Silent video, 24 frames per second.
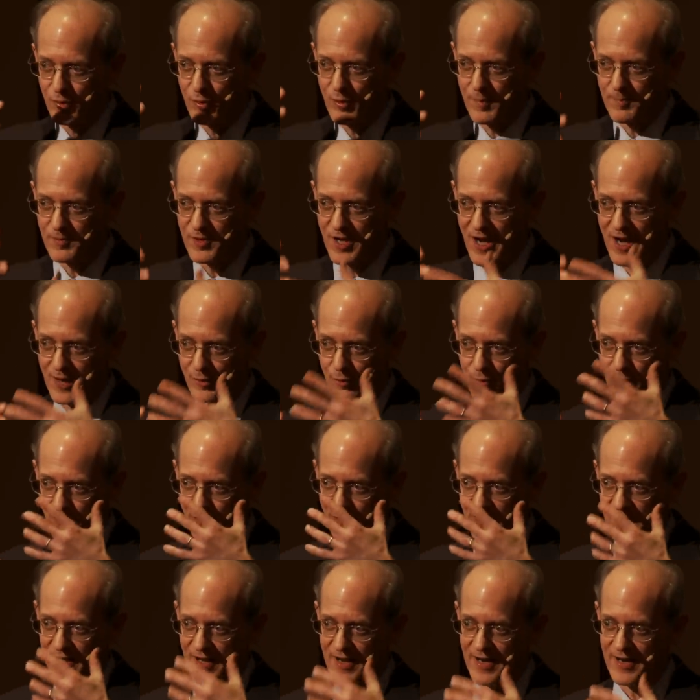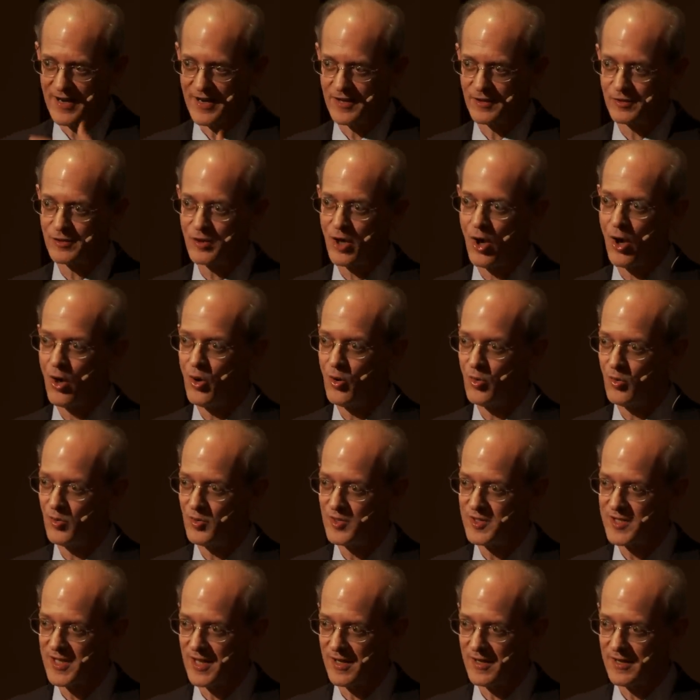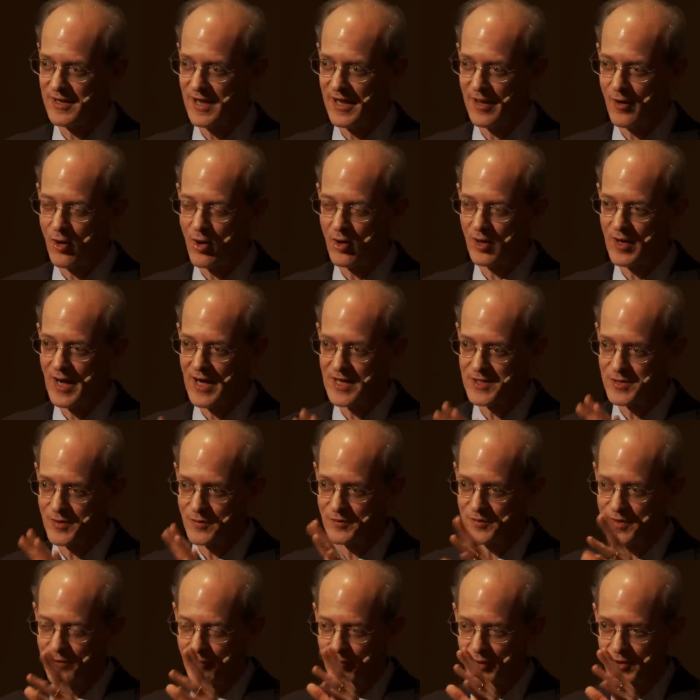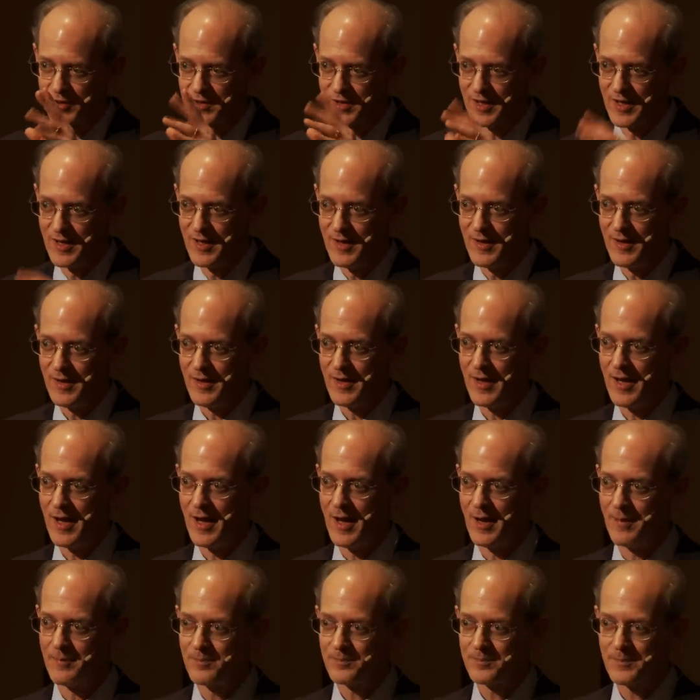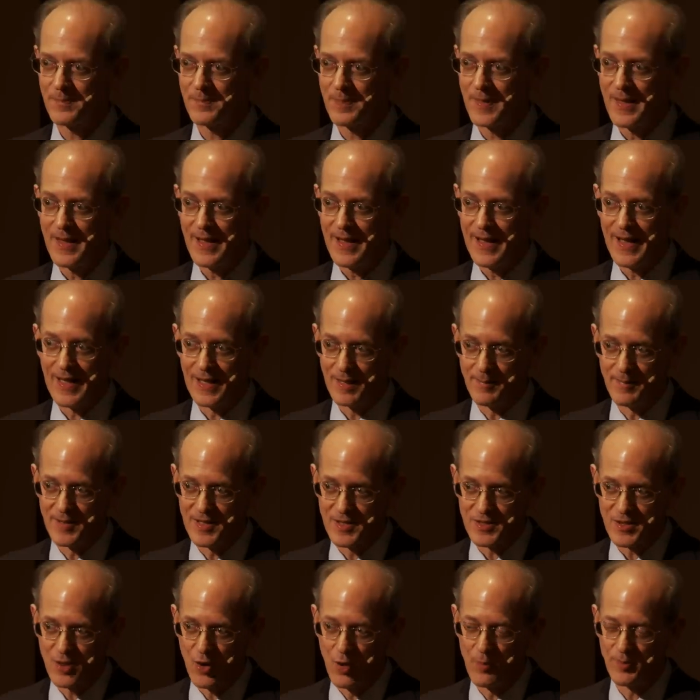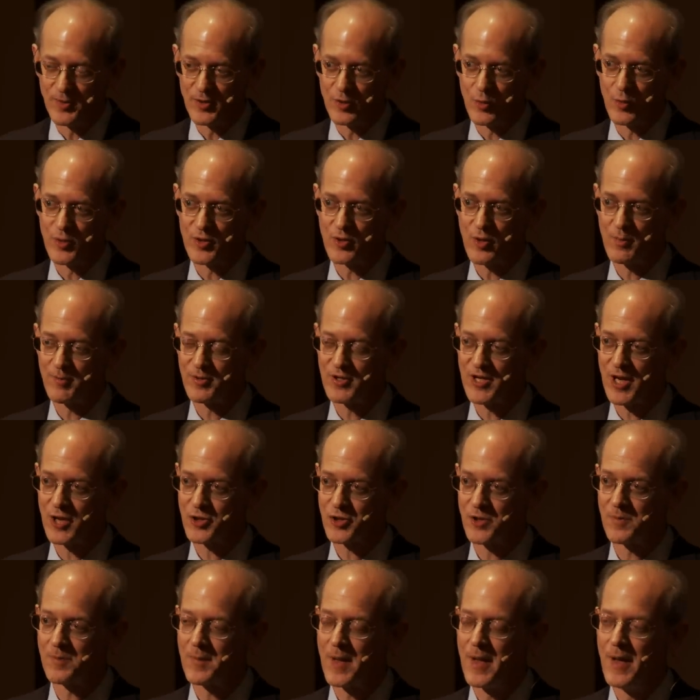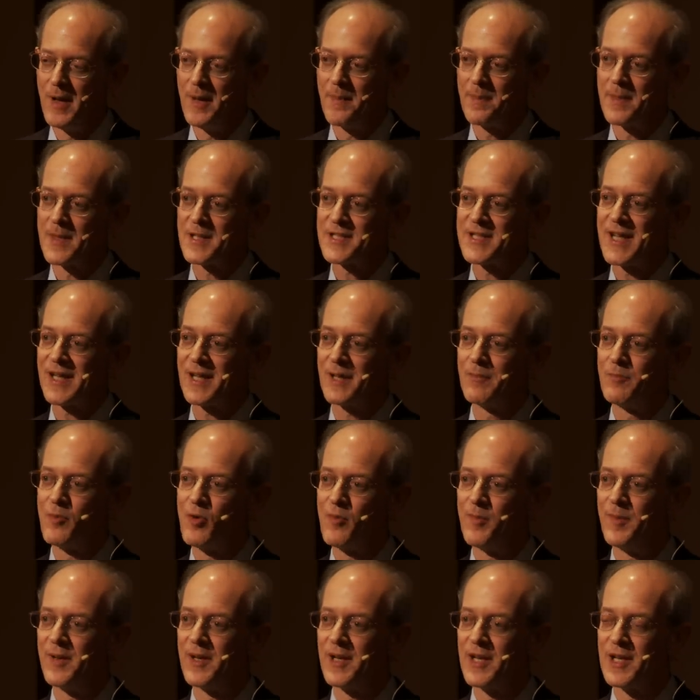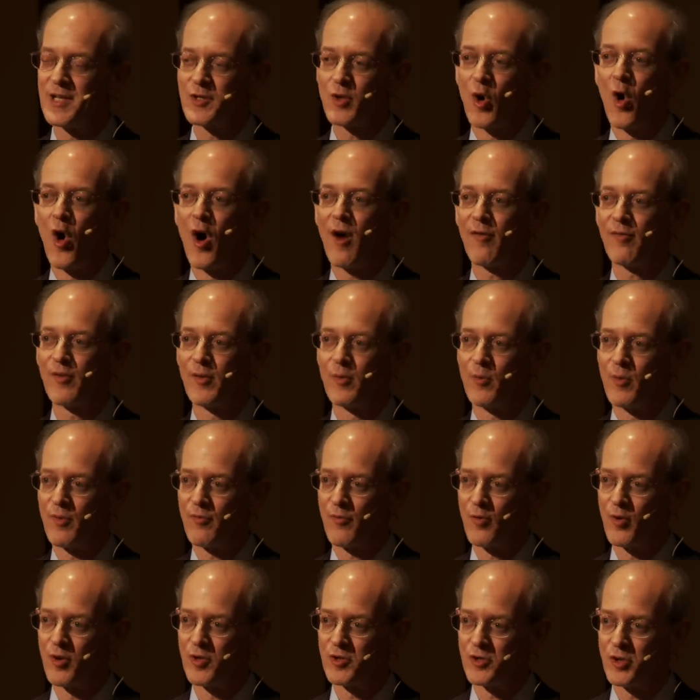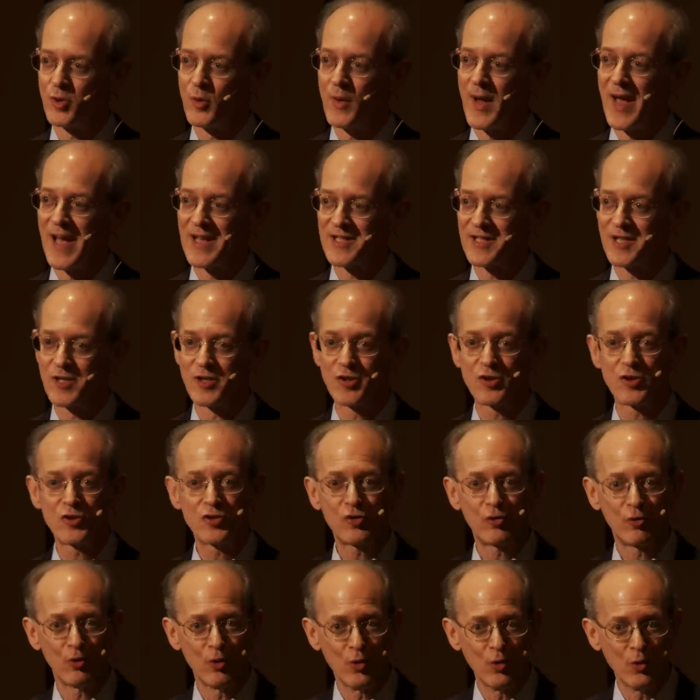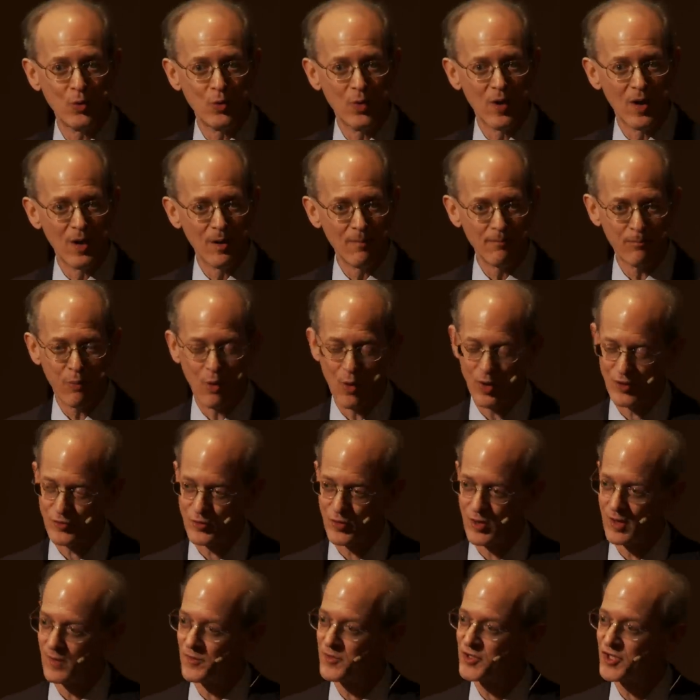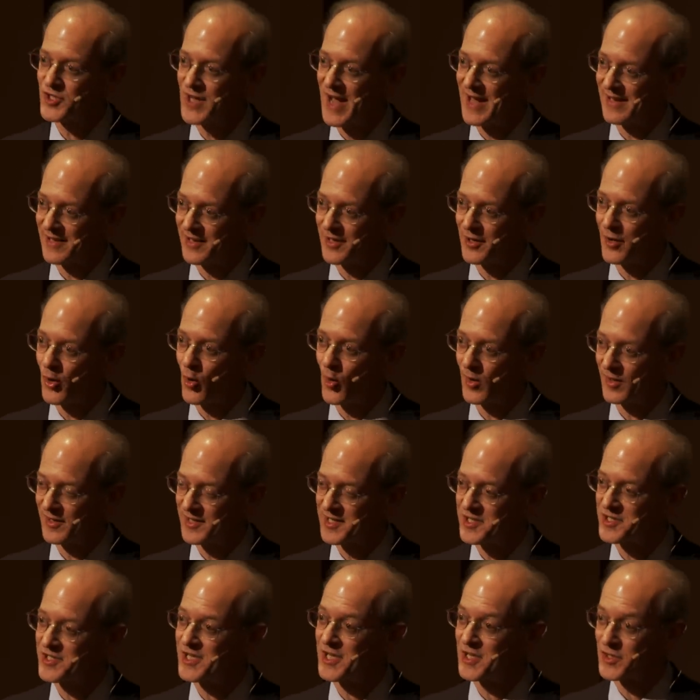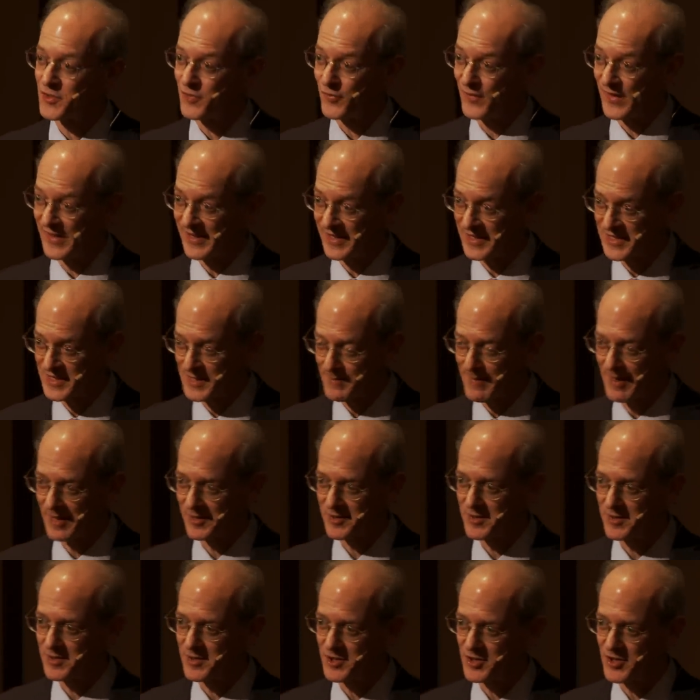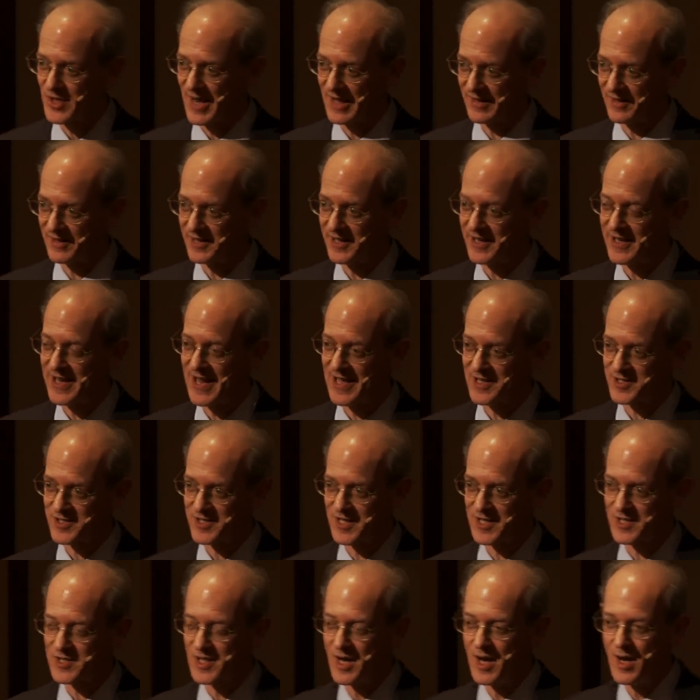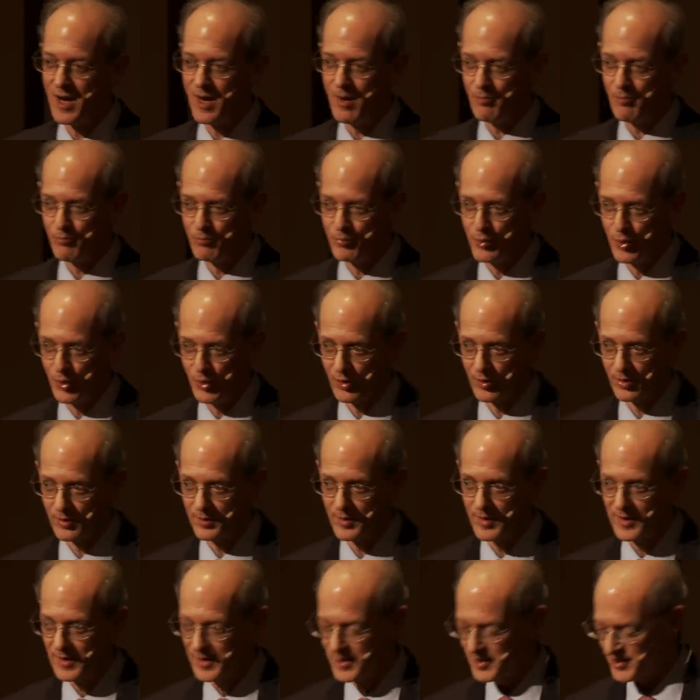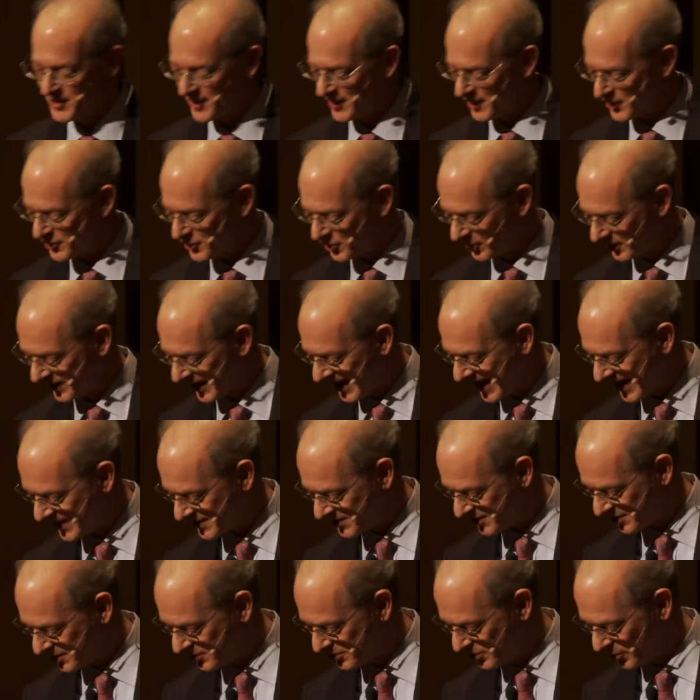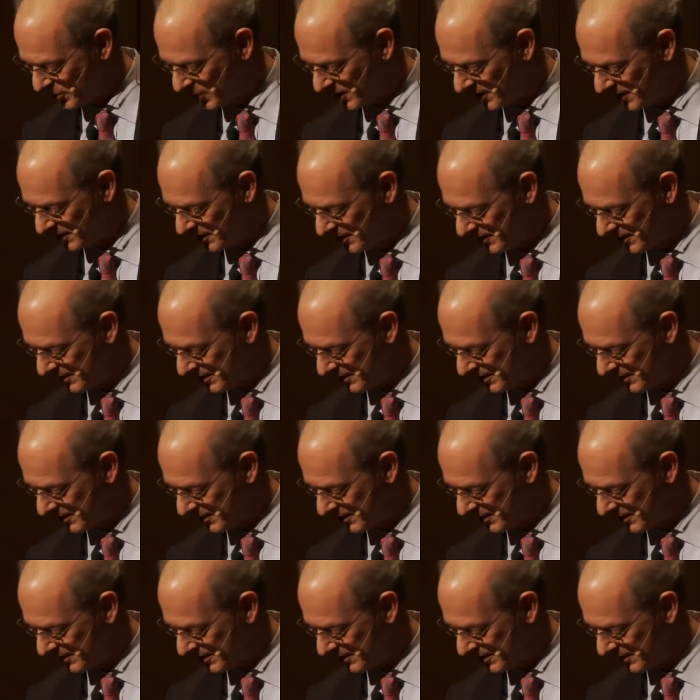cryptography and it encodes and, and all kinds of different uh, elements open to interpretation. The second movement is often referred to as his true portrait of Stalin, or at least his feelings about Stalin. It has this brutal, sinister cast to